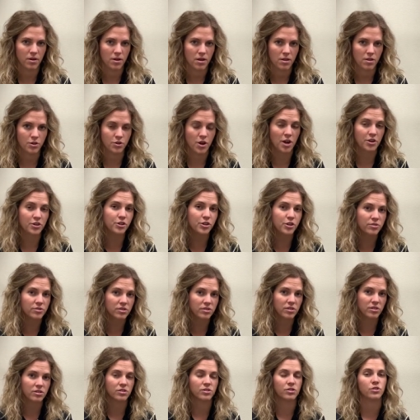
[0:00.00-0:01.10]
The doctor uses
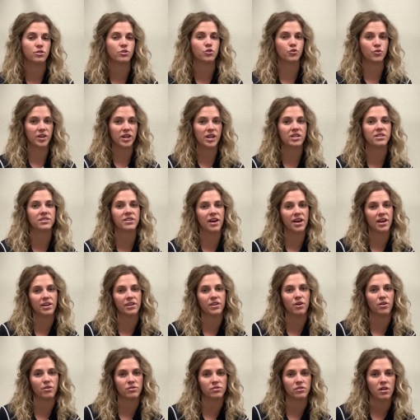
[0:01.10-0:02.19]
this to treat and
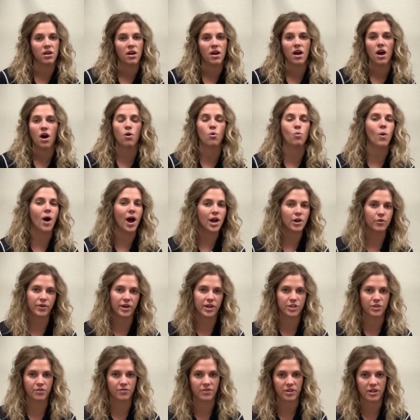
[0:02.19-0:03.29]
diagnose a wide
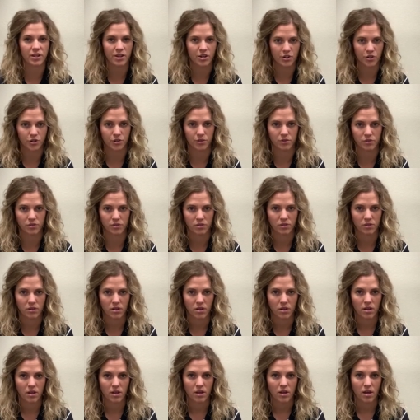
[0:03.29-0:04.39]
range of knee issues,
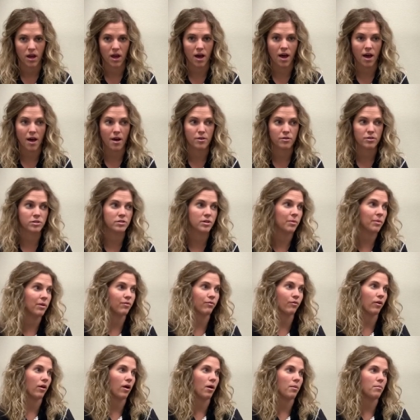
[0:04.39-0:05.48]
uh, stemming
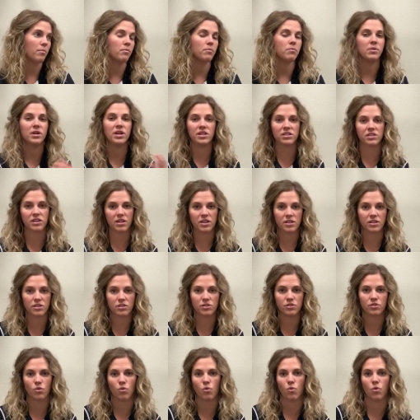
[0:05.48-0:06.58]
from
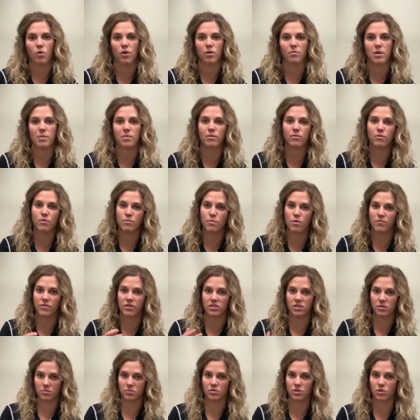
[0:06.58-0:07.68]
meniscus or maybe removing
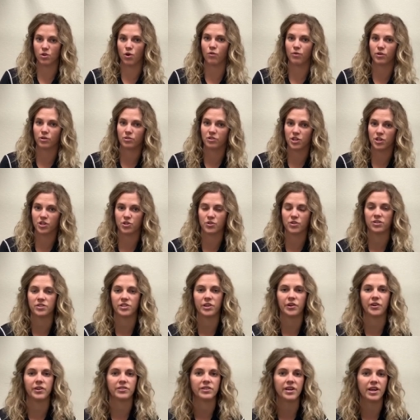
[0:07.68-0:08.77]
some synovial tissue that's
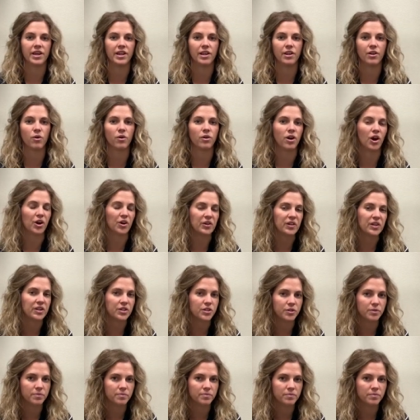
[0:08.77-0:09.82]
irritated or cartilage.